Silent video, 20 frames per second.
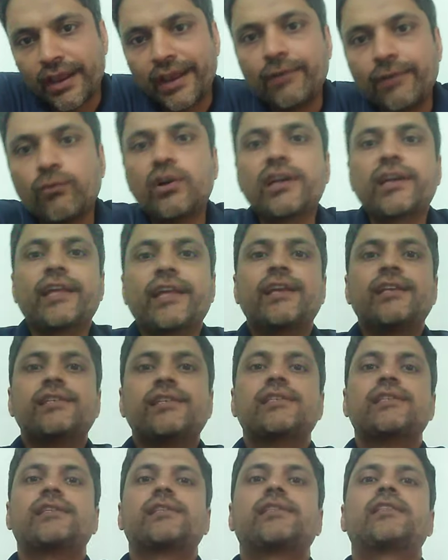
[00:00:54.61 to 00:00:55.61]
and what
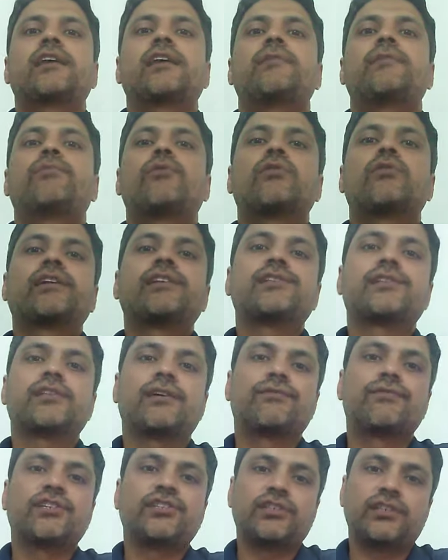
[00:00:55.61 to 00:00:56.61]
is the importance
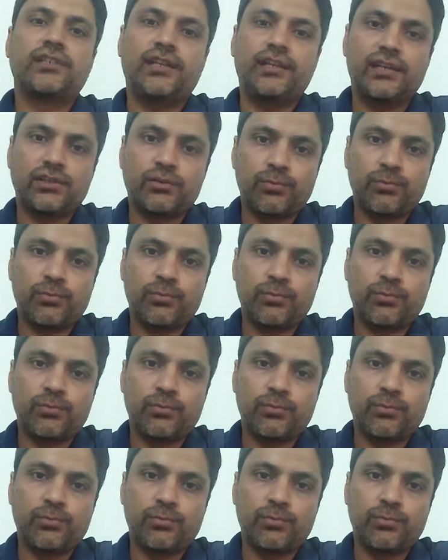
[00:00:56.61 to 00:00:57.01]
of the Sharia